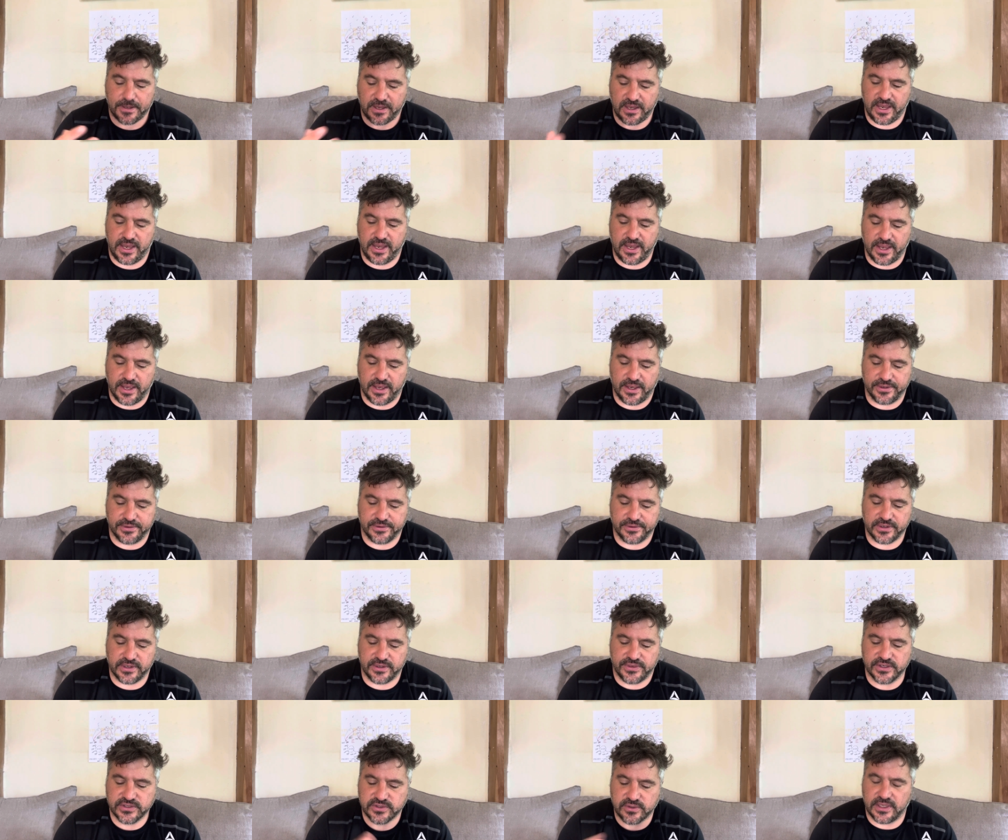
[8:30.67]
And
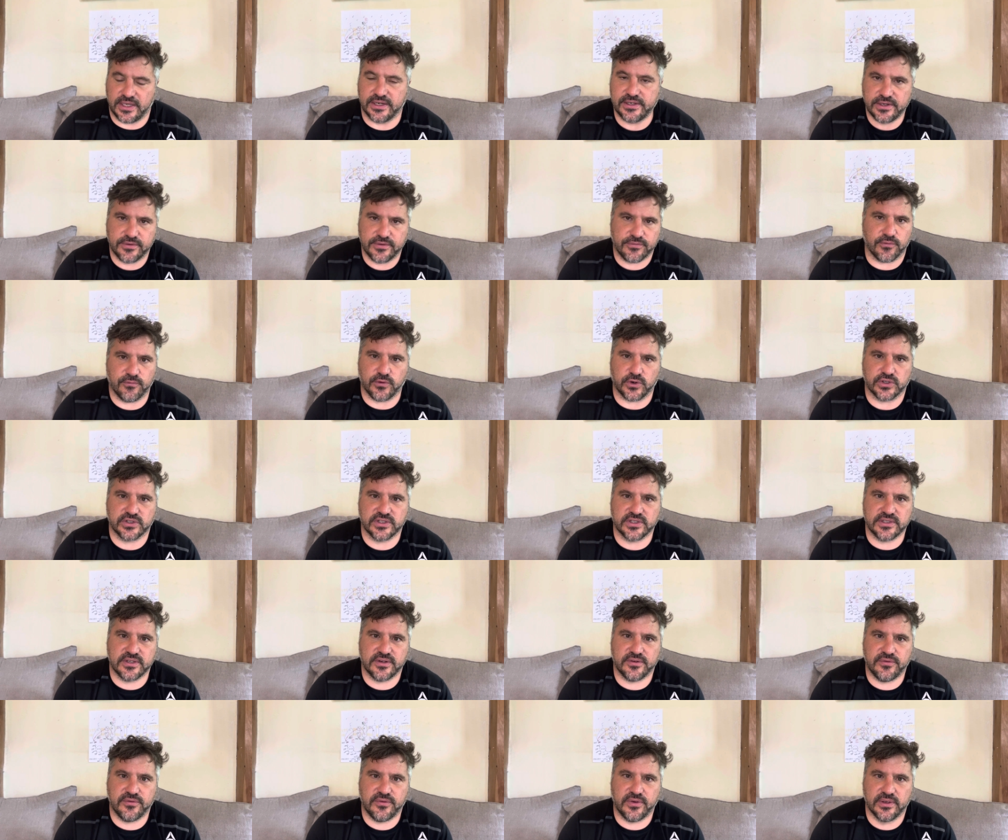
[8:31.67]
there's a lot of different versions
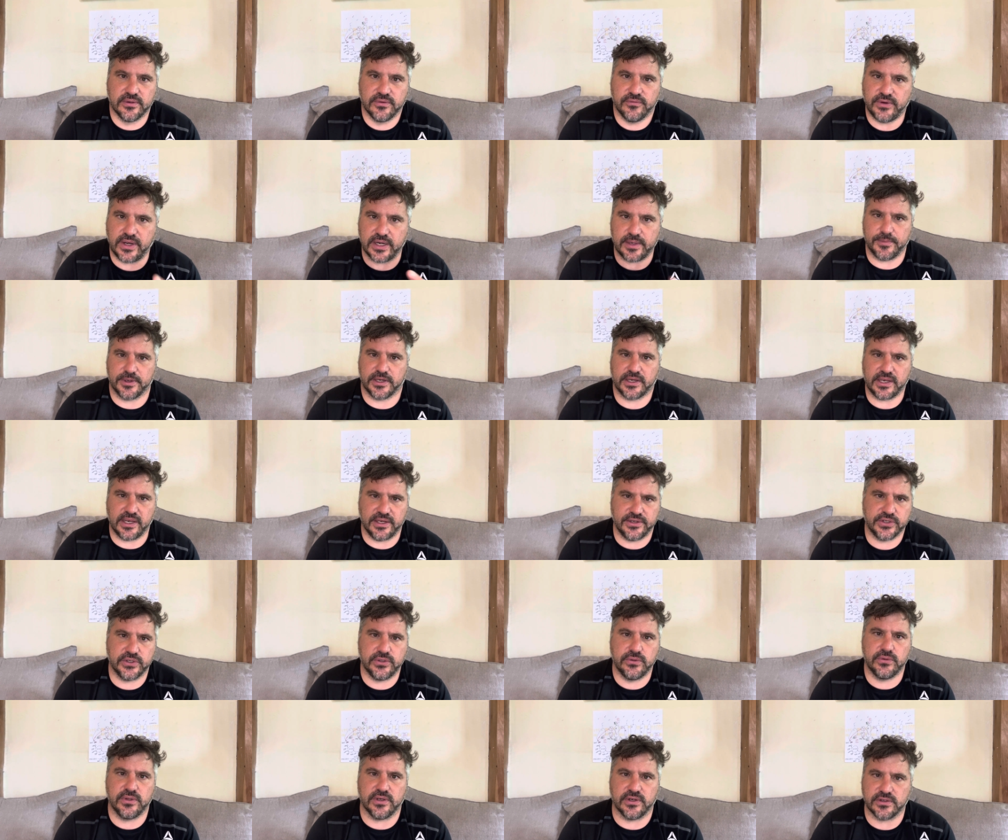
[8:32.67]
of vitamin
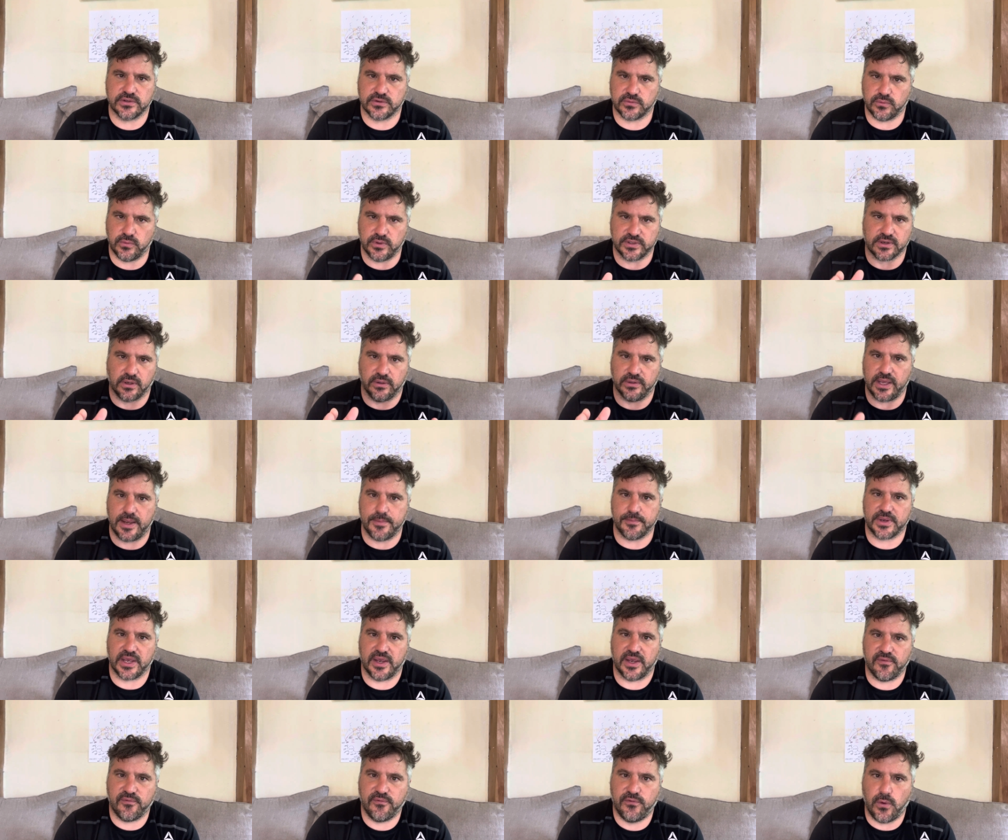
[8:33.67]
K2. There's what's called
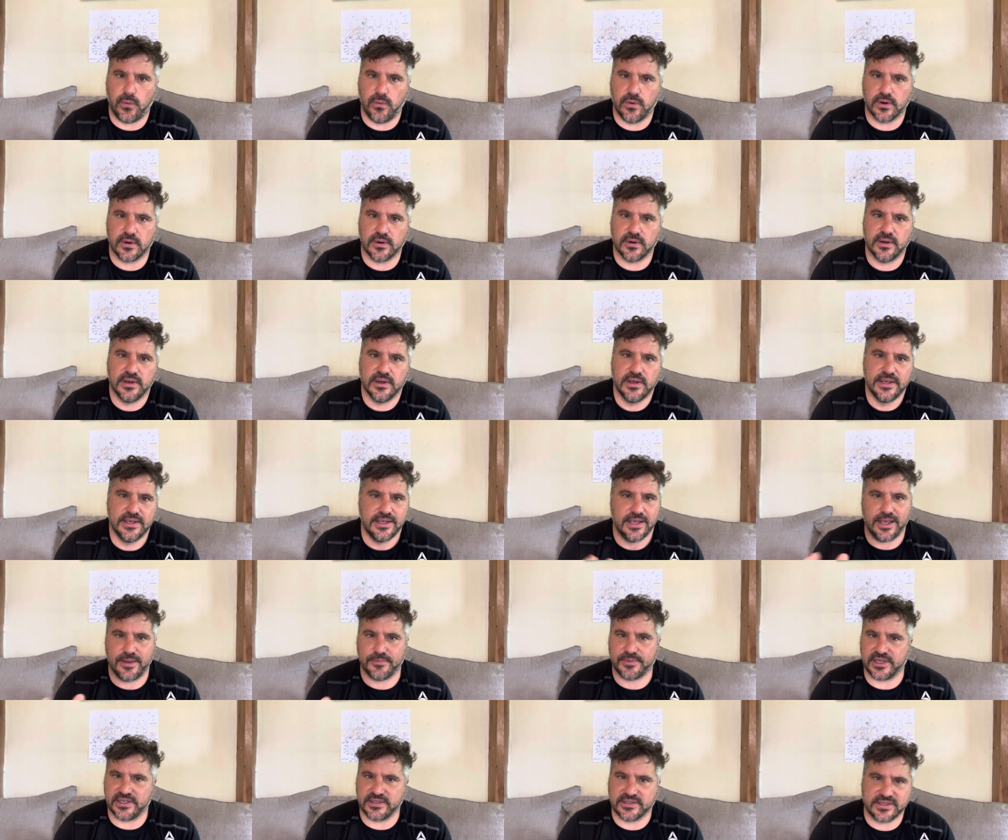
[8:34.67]
MK4,
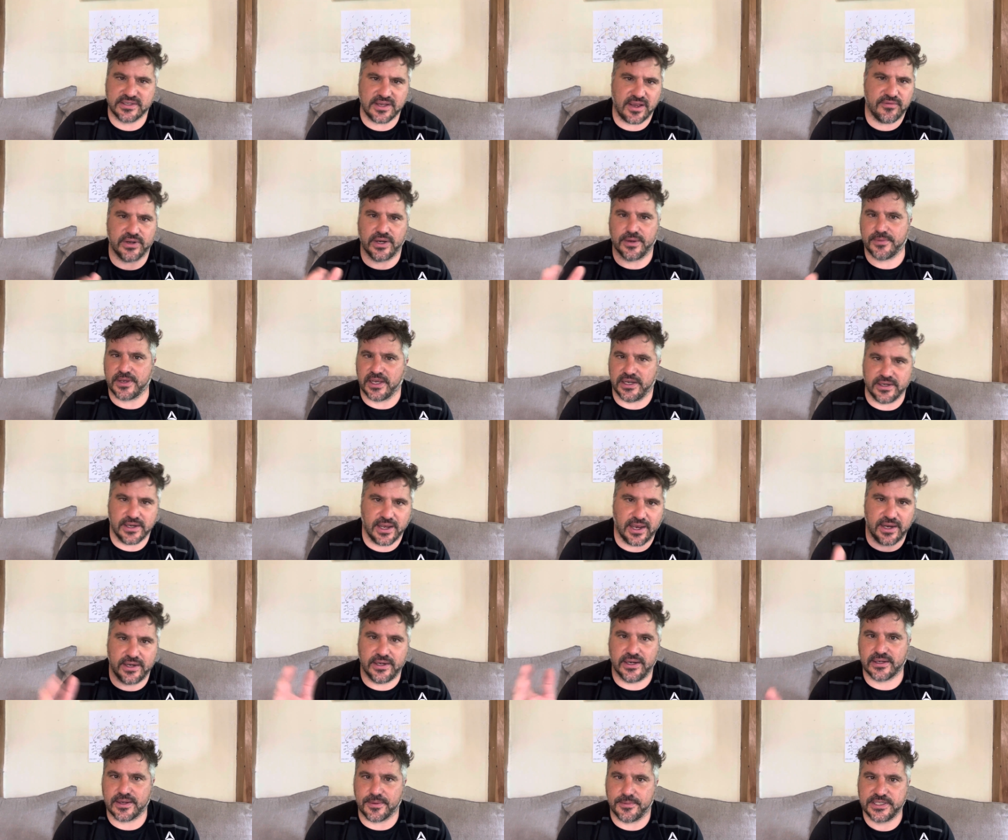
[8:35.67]
MK7,
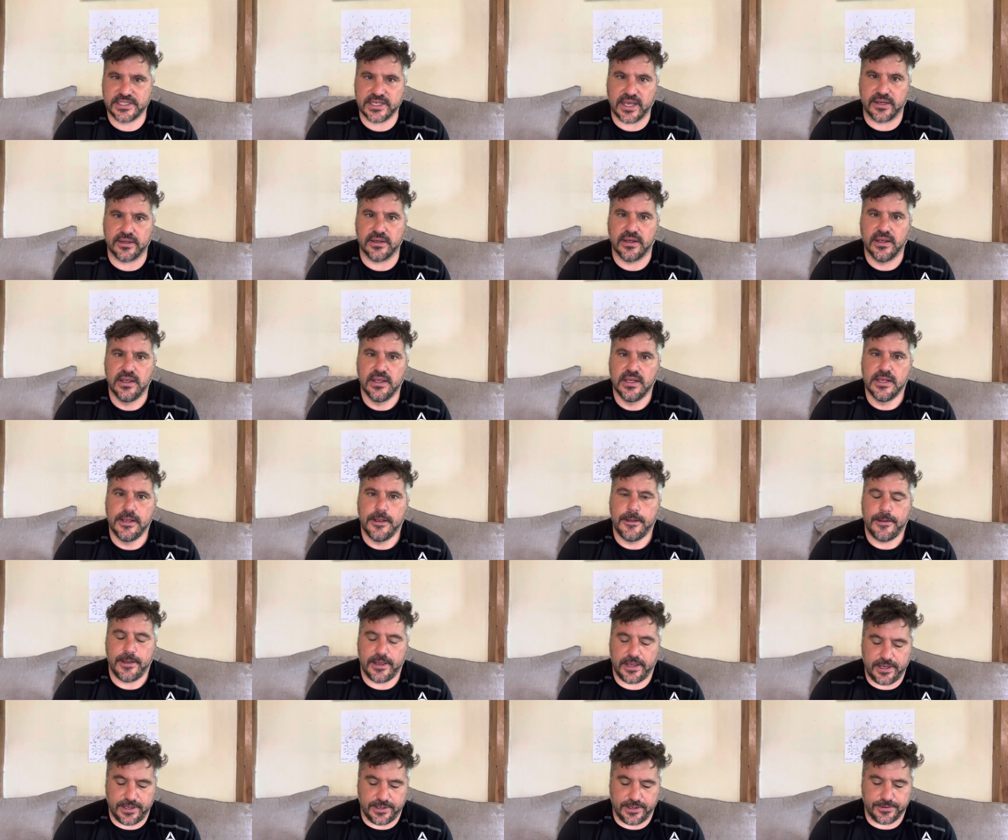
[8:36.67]
MK9, MK10.
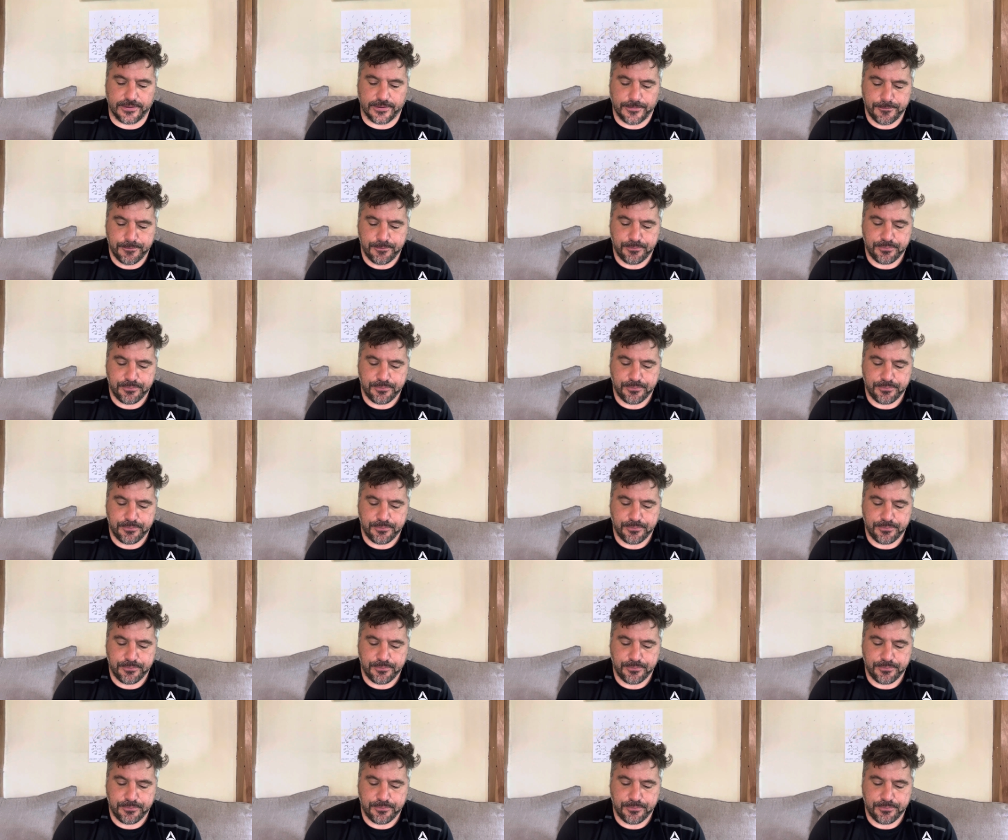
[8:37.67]
And